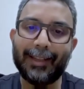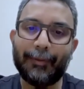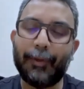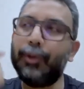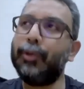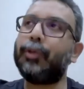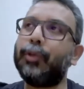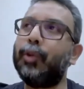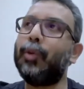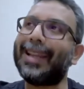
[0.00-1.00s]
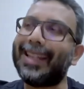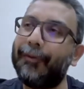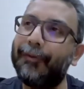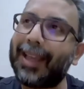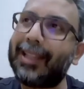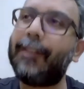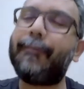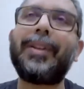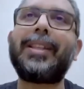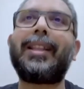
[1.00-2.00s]
for you to do an
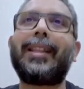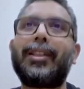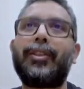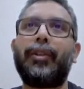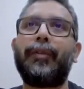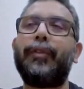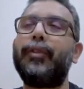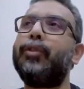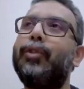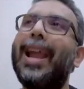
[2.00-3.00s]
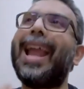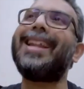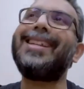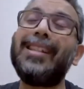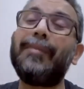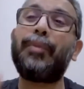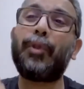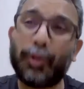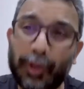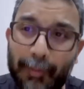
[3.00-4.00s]
effective presentation, for you to handle
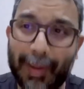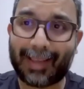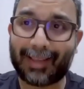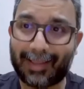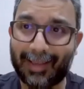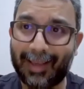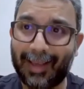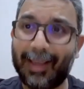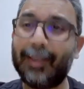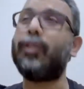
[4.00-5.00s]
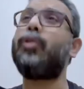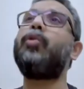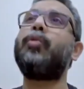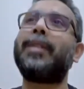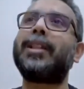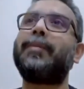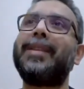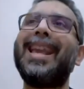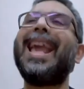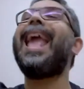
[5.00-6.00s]
prospects, you must
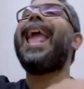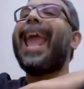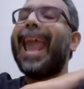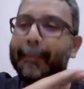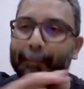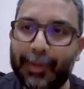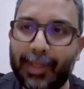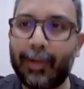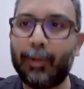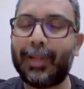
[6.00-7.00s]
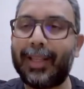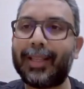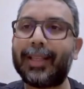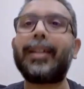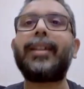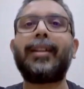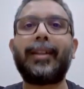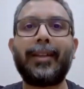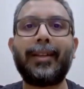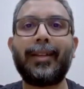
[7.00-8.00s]
be absolutely certain.
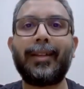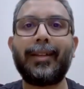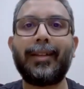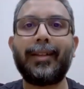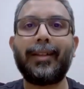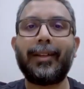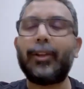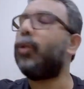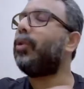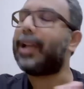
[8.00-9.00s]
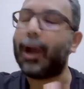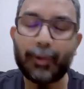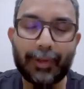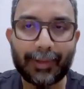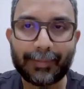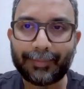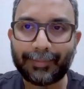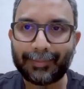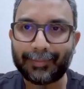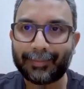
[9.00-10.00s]
No doubt.
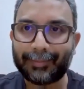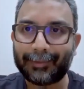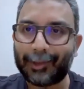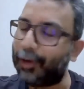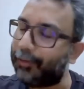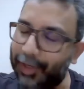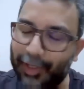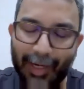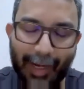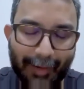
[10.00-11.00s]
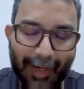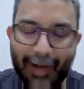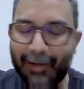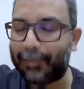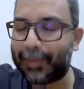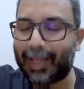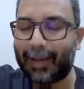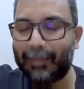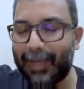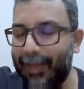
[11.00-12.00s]
Conviction level
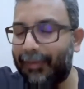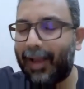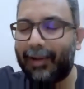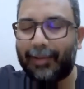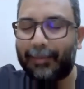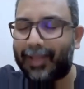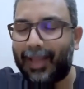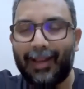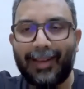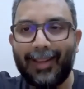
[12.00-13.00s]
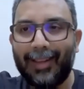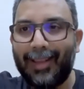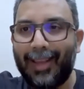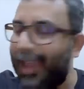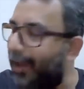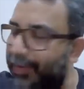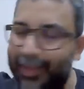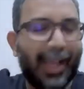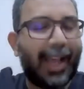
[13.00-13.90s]
100%, belief 100%, everything